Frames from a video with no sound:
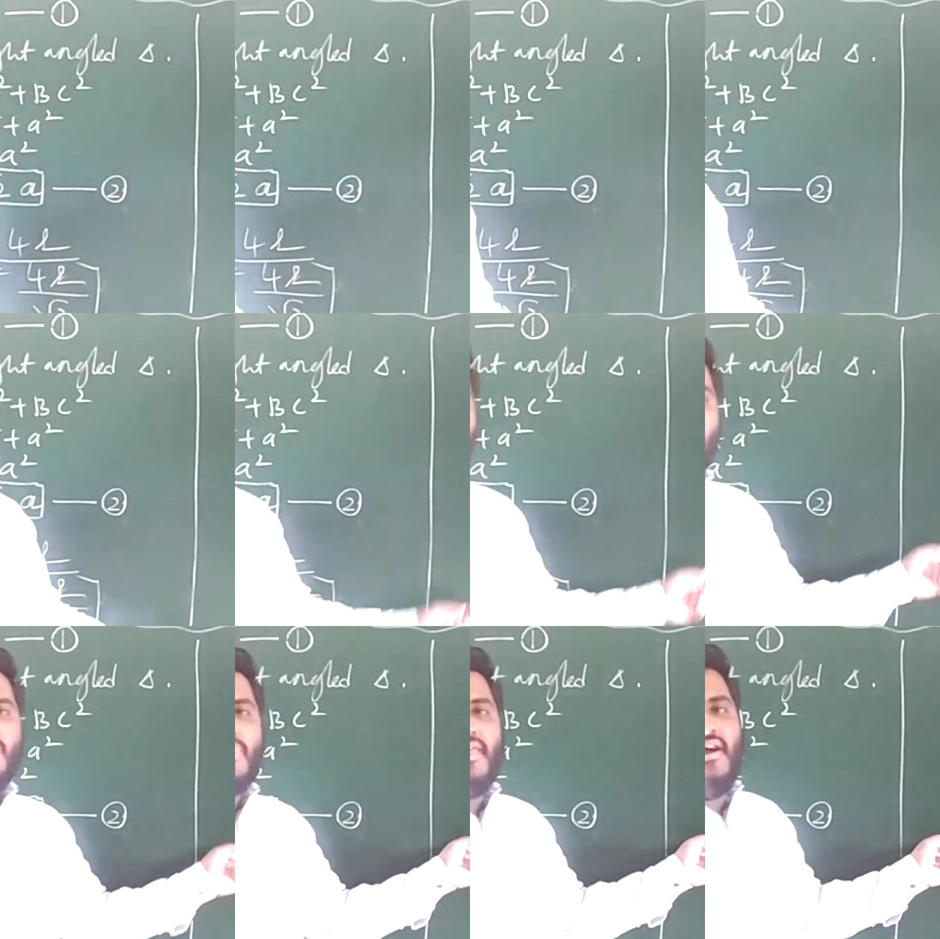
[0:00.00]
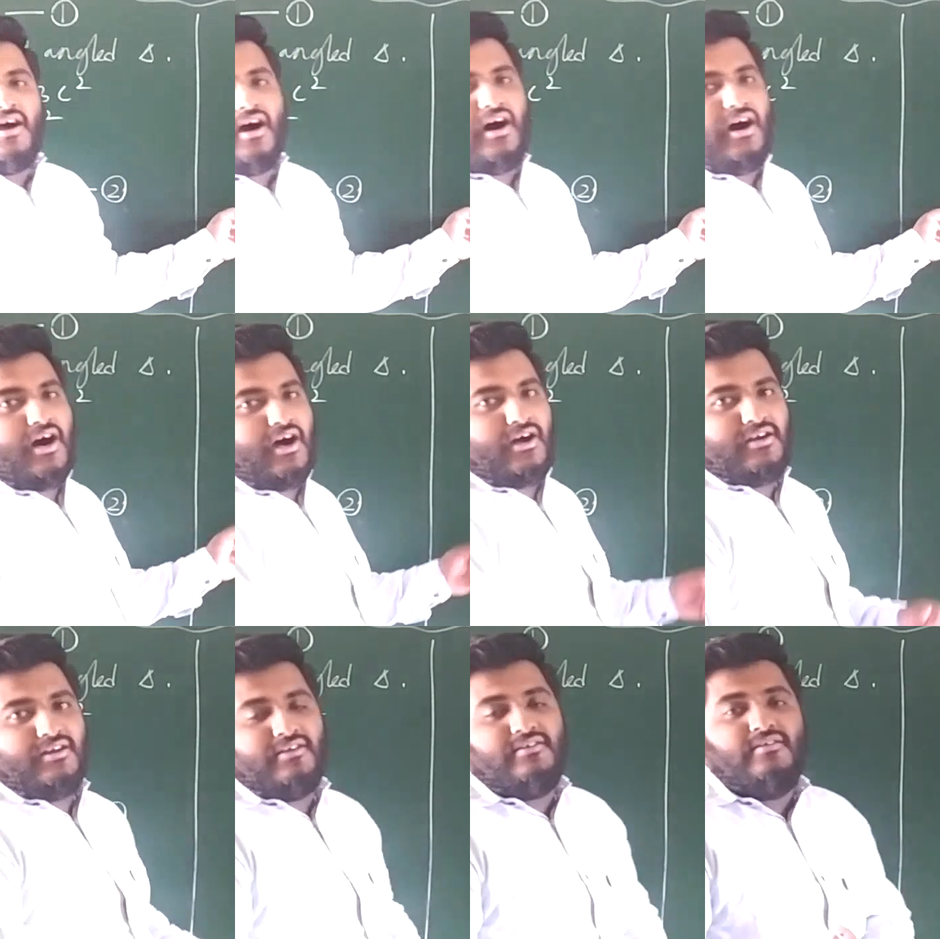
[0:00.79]
comes the
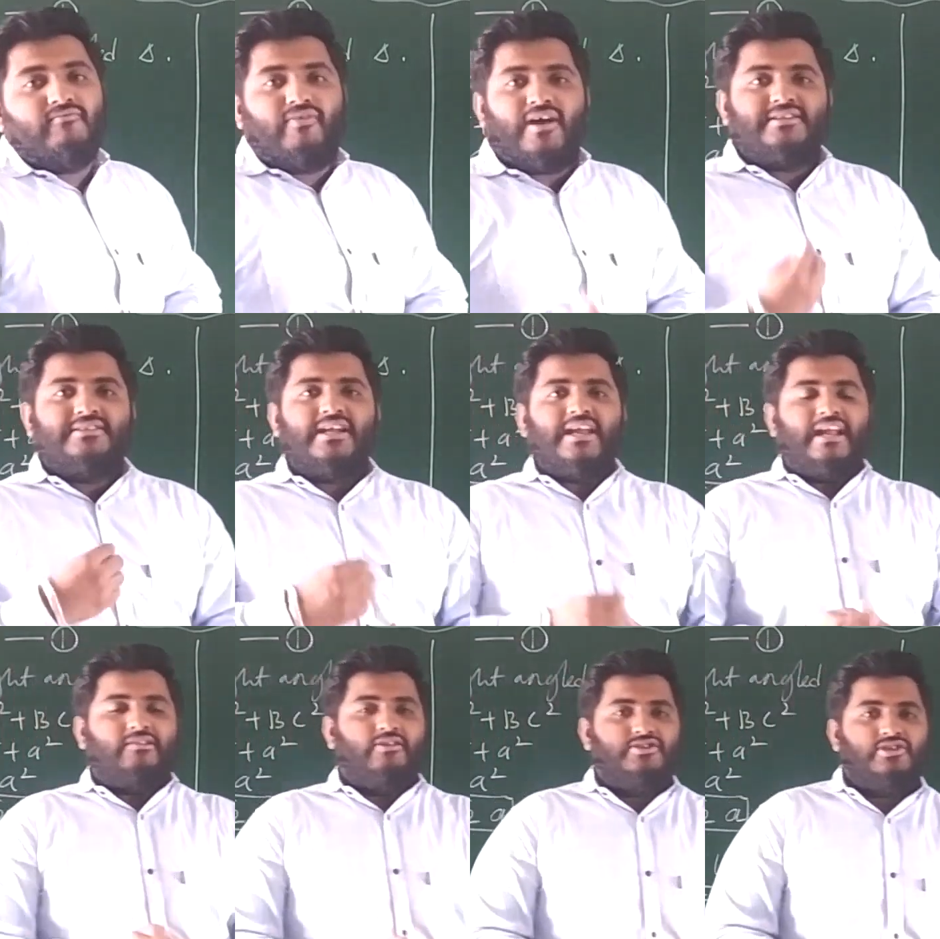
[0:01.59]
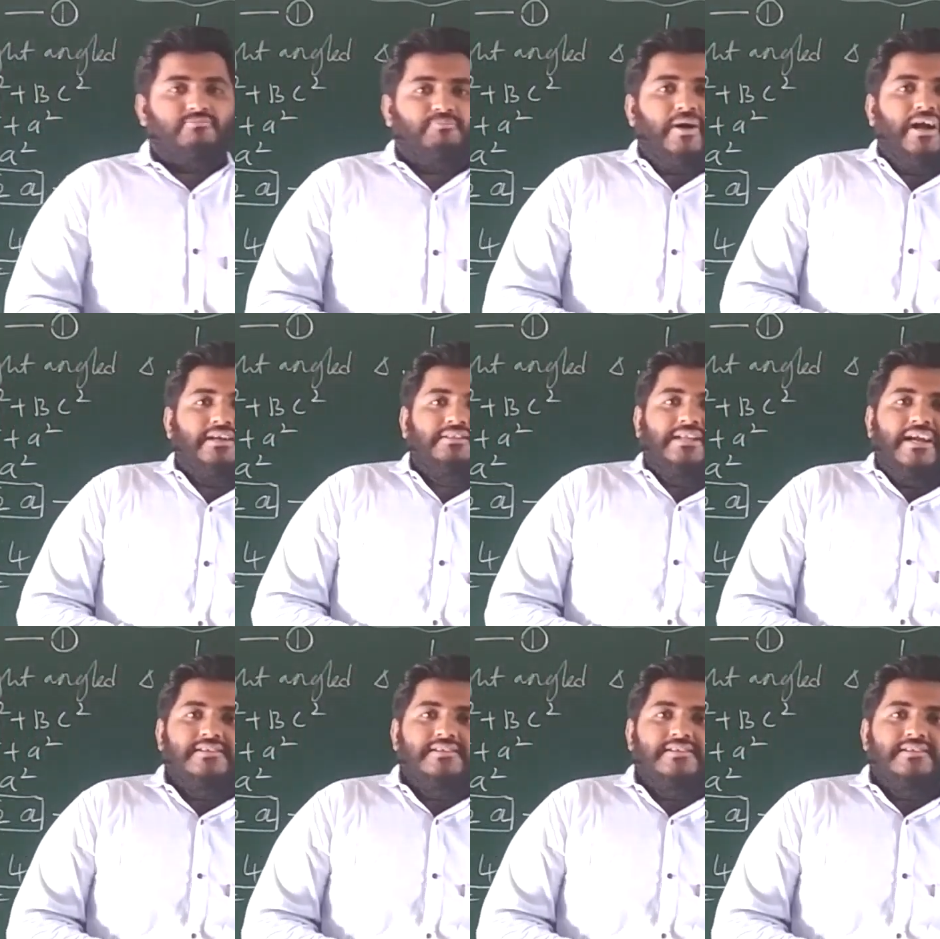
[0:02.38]
further calculation part.